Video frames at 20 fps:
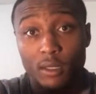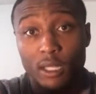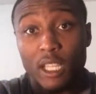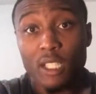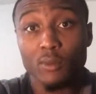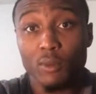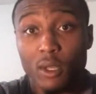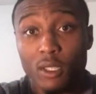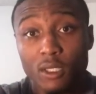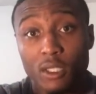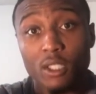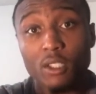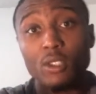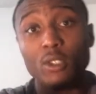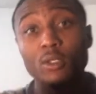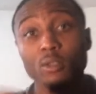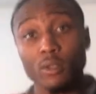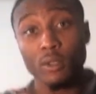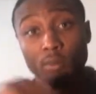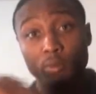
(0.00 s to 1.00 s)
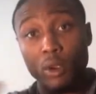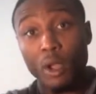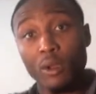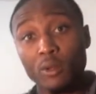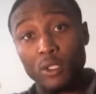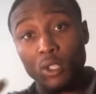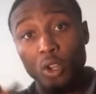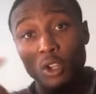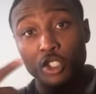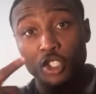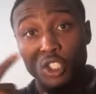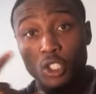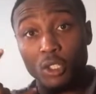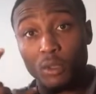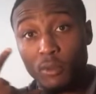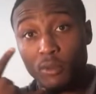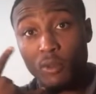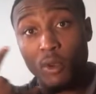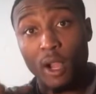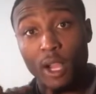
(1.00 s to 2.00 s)
That's bro's sister. The brother was talking
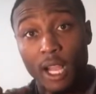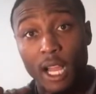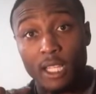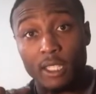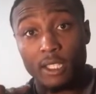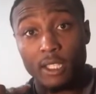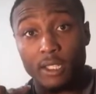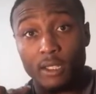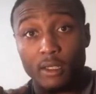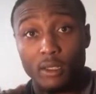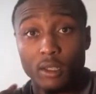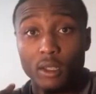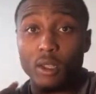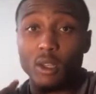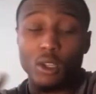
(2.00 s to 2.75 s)
shit before I got there.